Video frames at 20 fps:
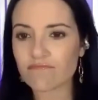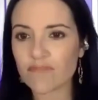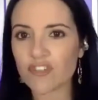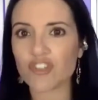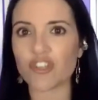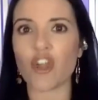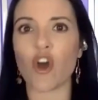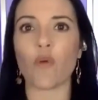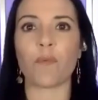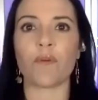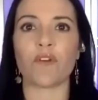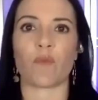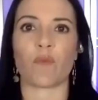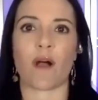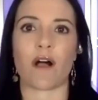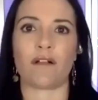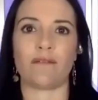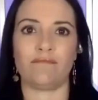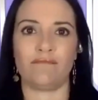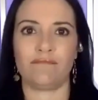she opened
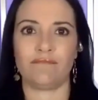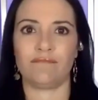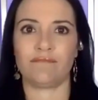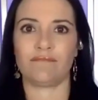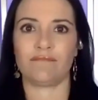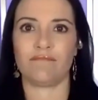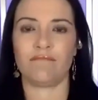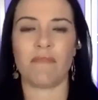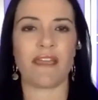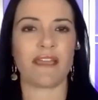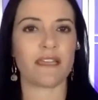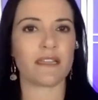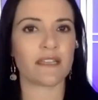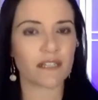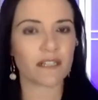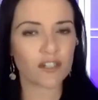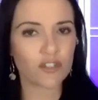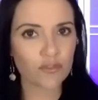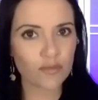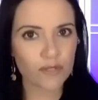well, making
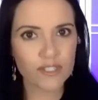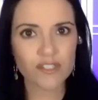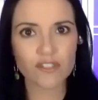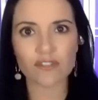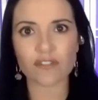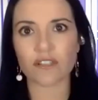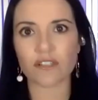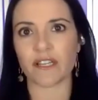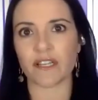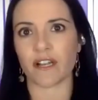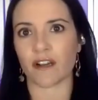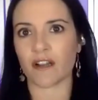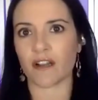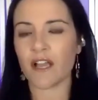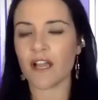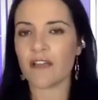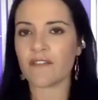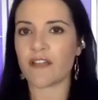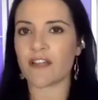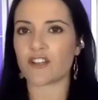it crystal clear
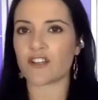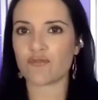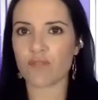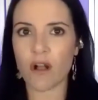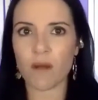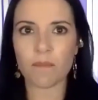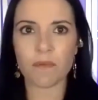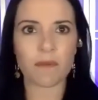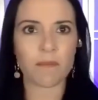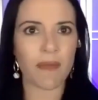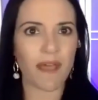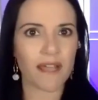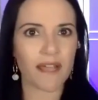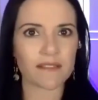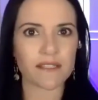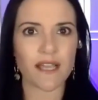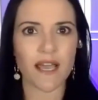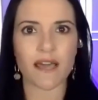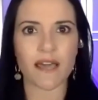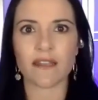that Trump and
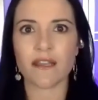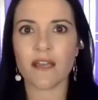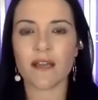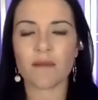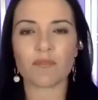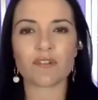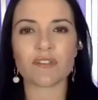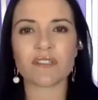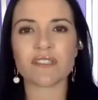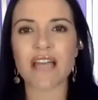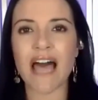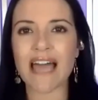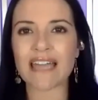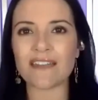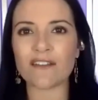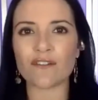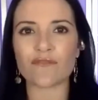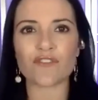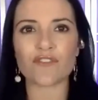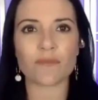Pence had
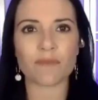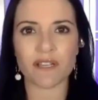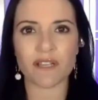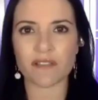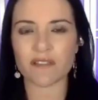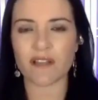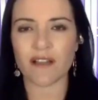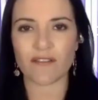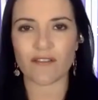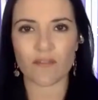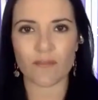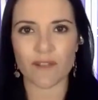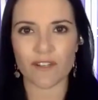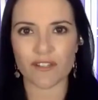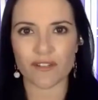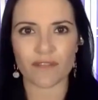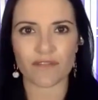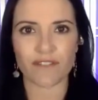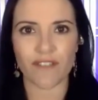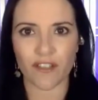presided over the biggest
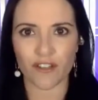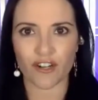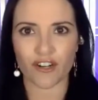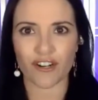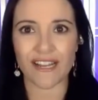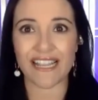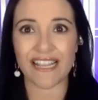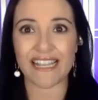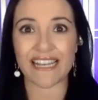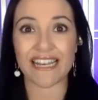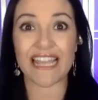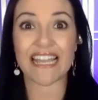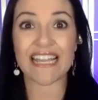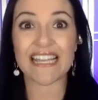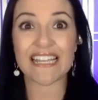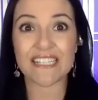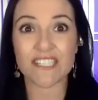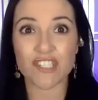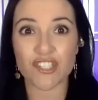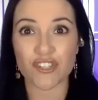governmental failure in
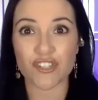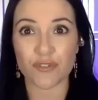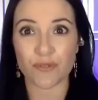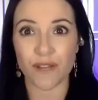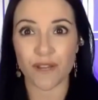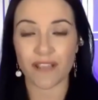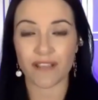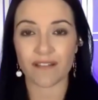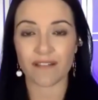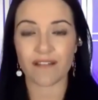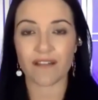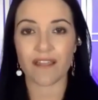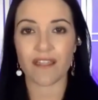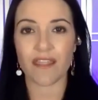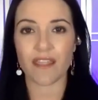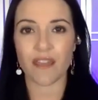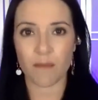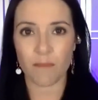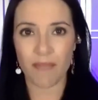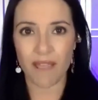history,
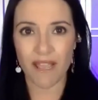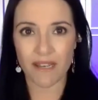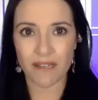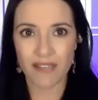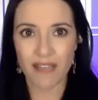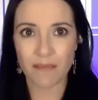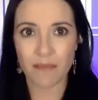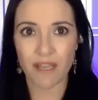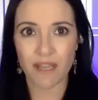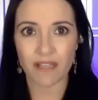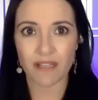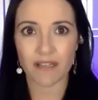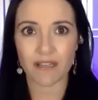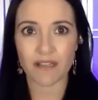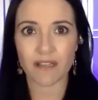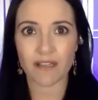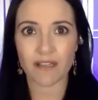the pandemic.